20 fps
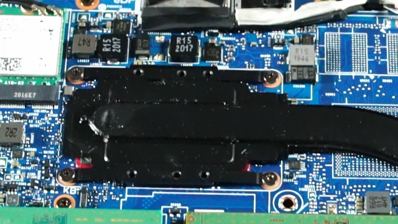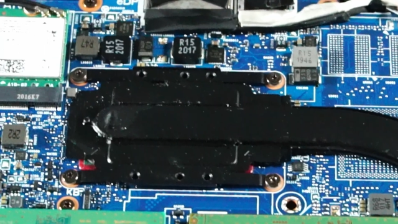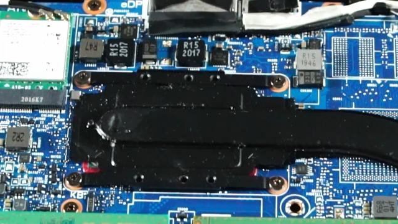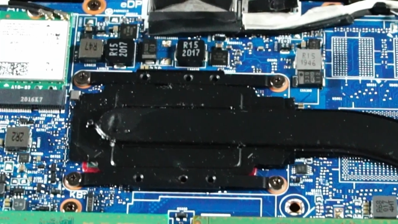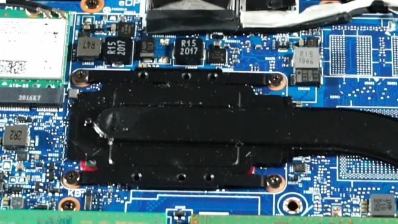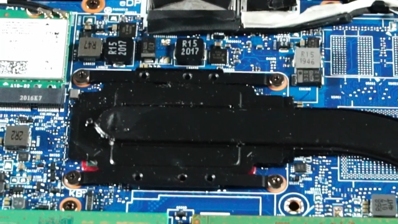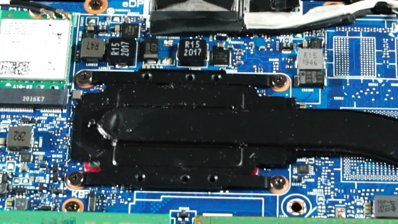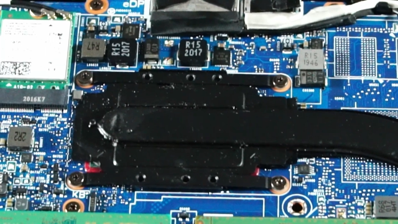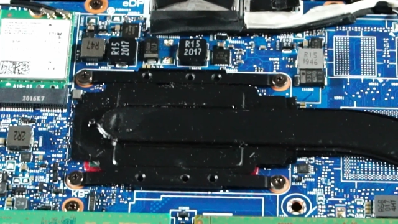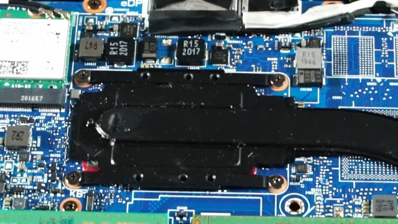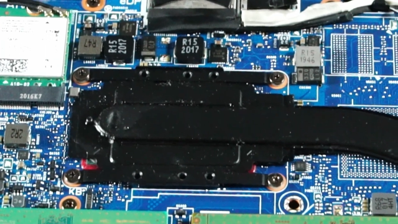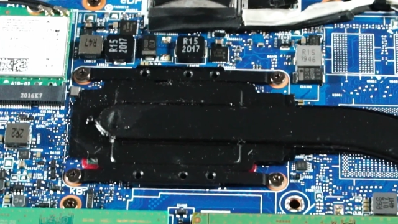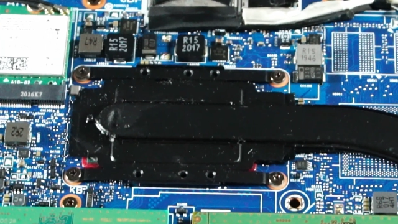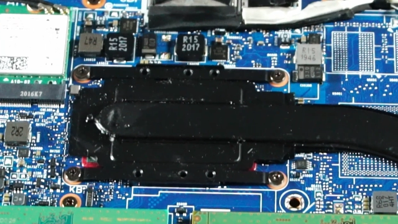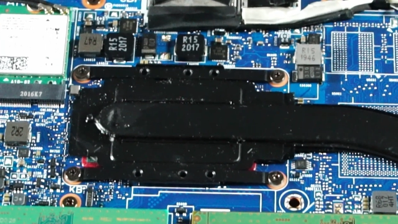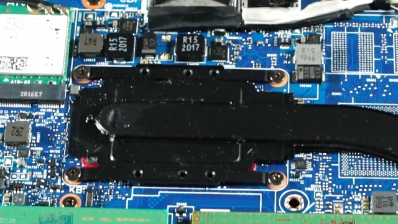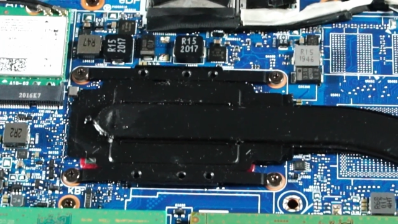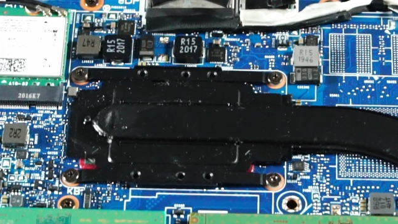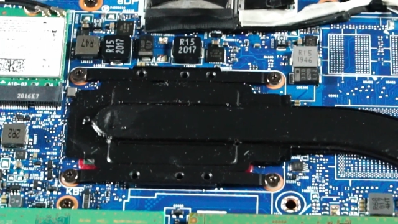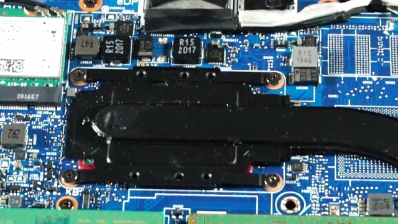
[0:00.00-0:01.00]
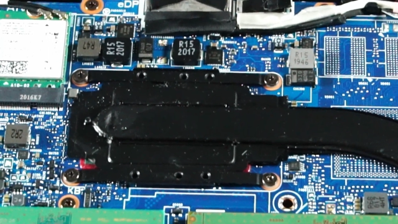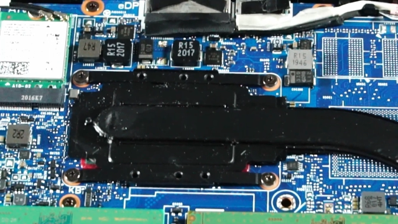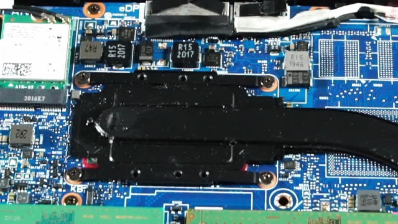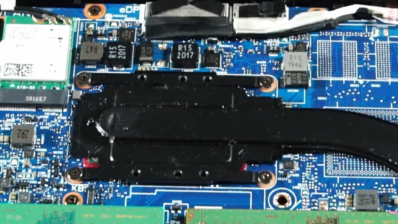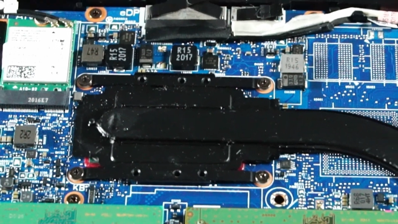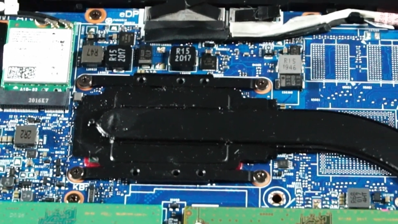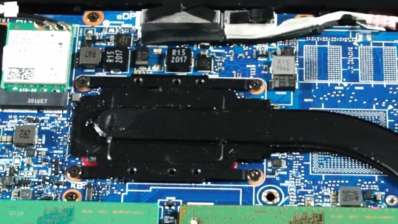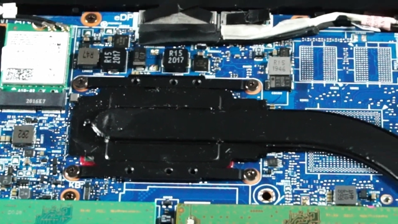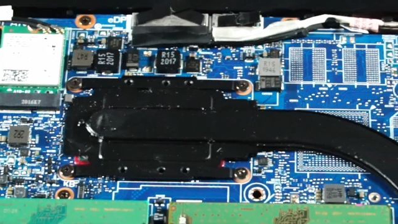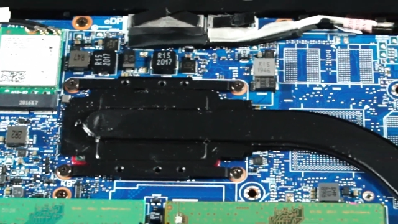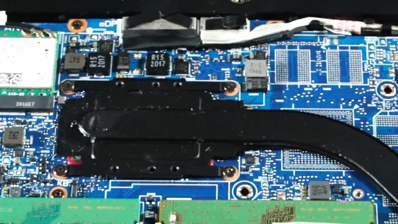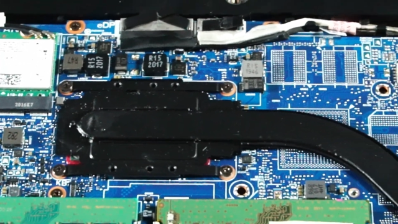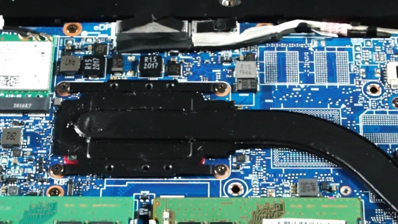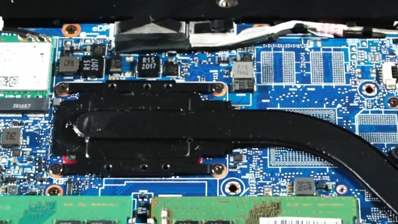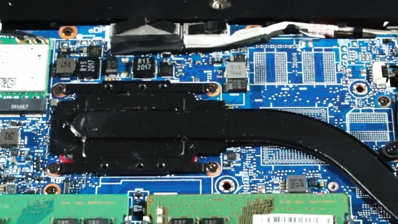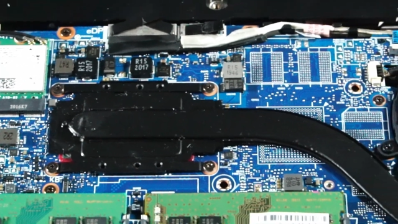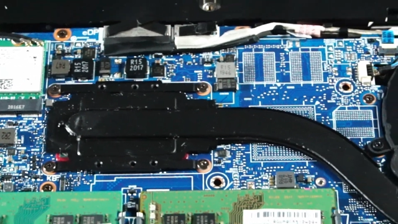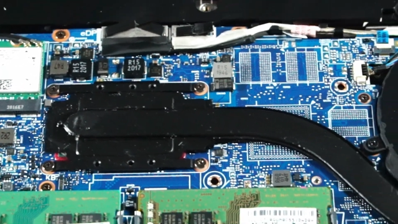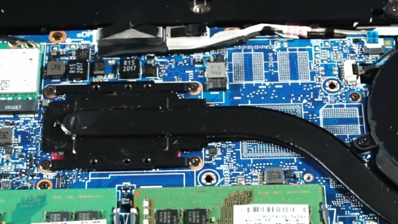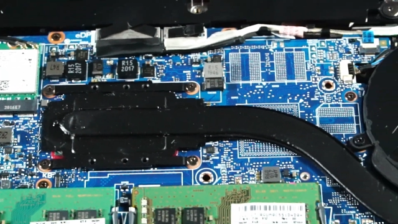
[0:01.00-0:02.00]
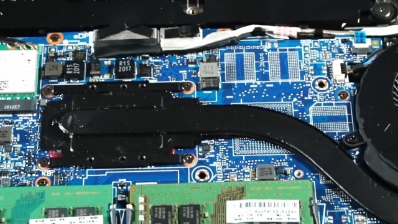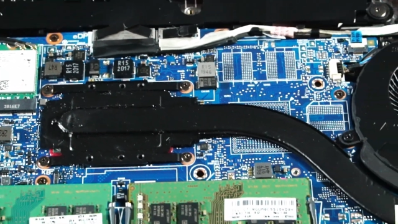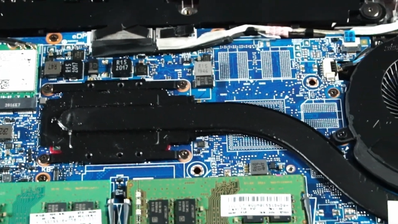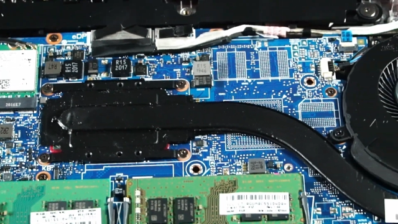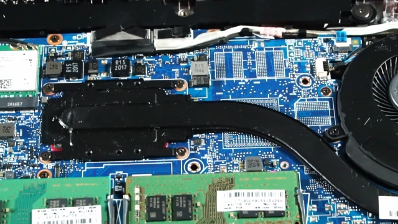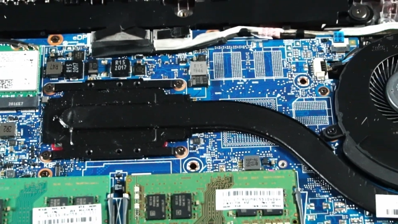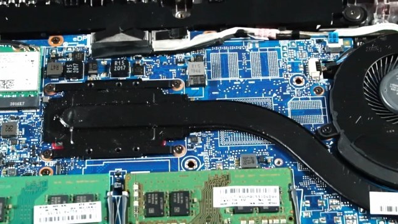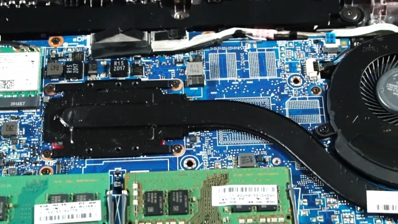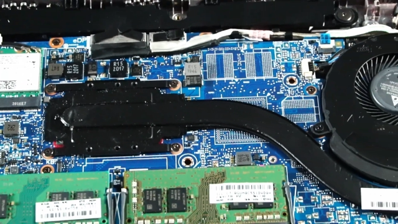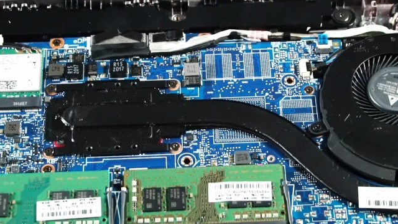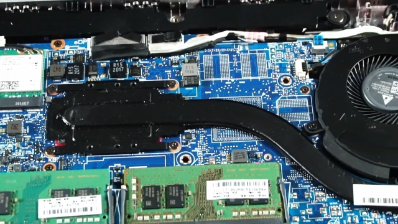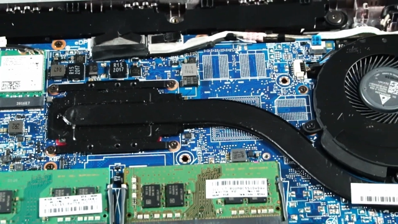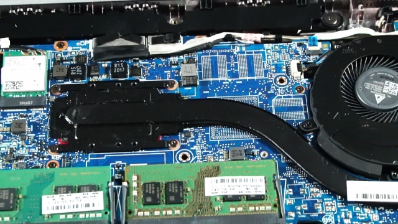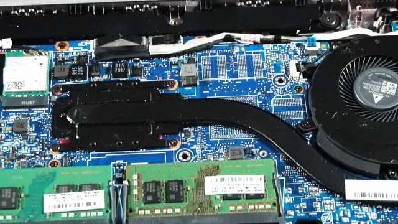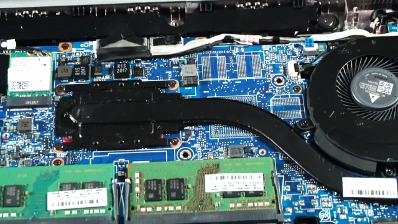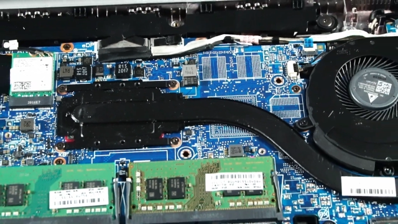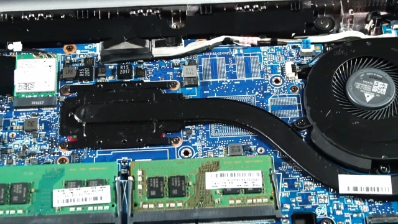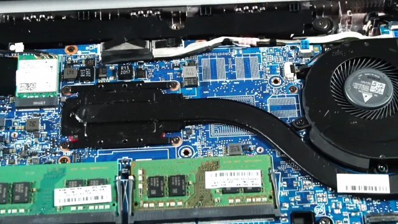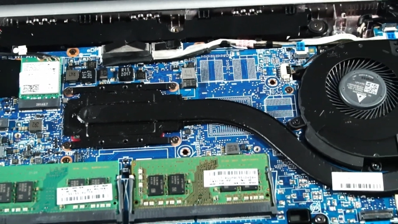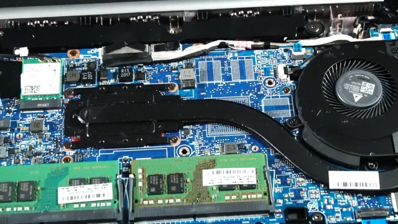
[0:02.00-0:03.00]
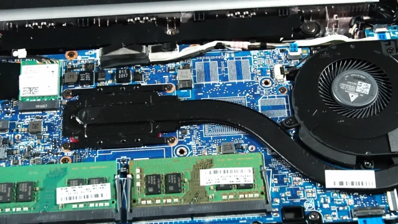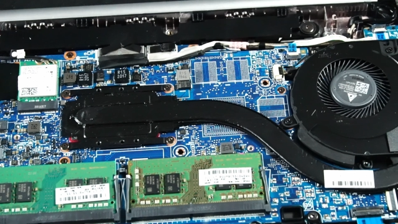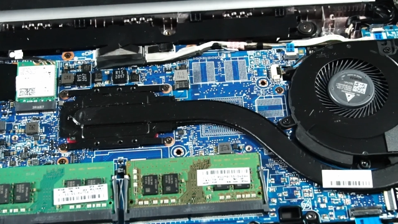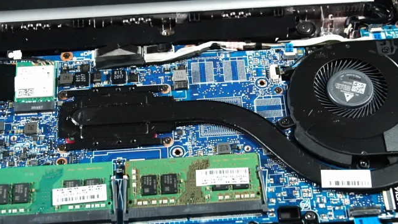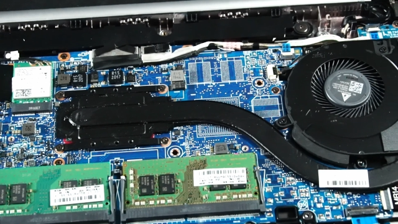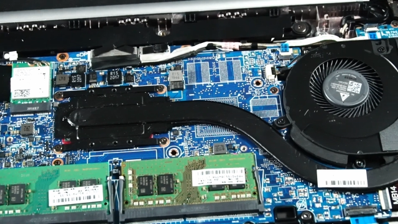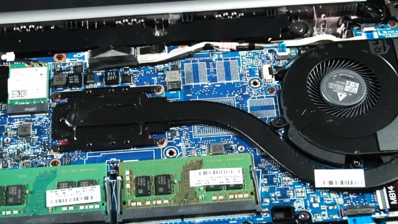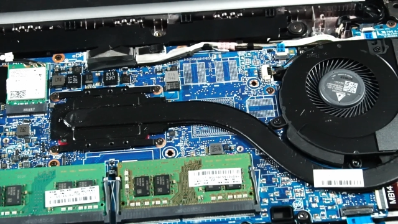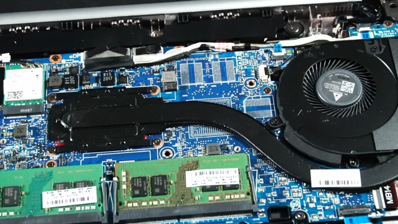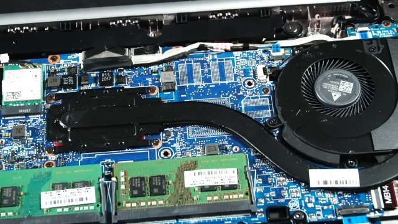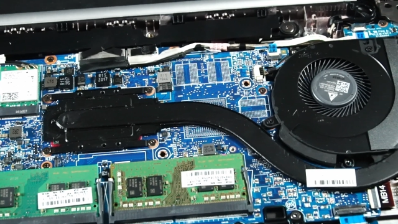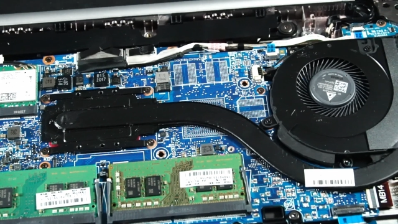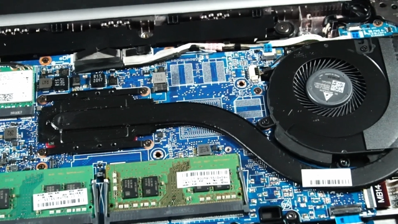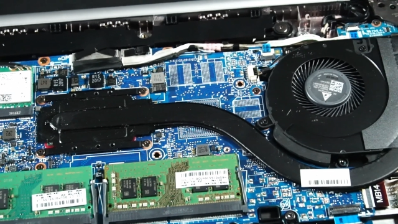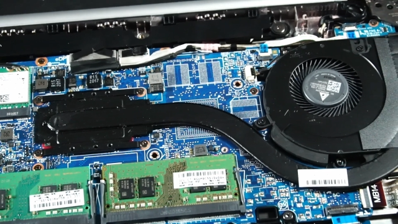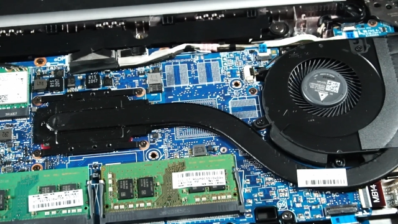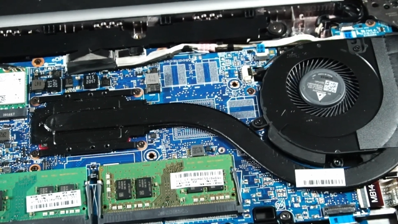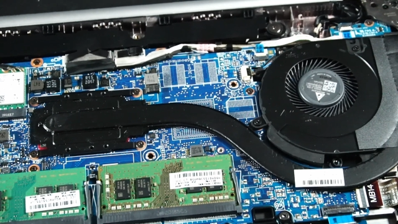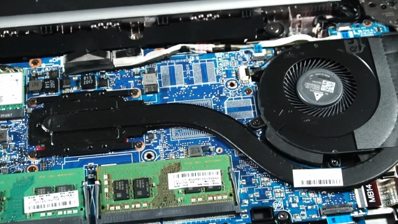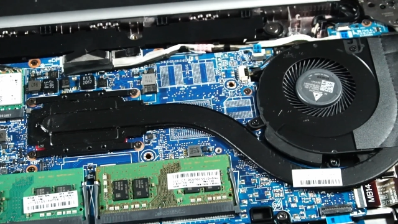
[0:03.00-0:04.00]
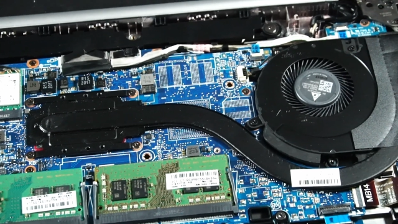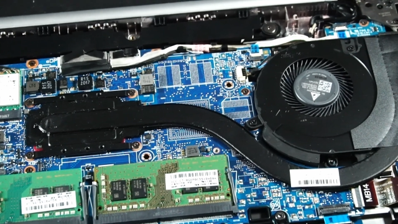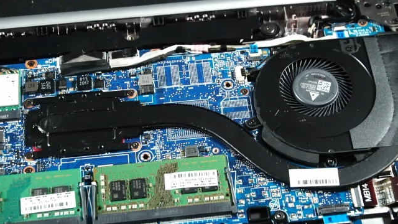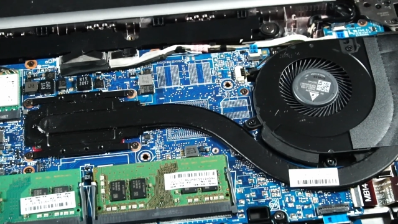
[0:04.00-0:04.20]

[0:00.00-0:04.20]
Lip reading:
Nobody's mouth can be seen.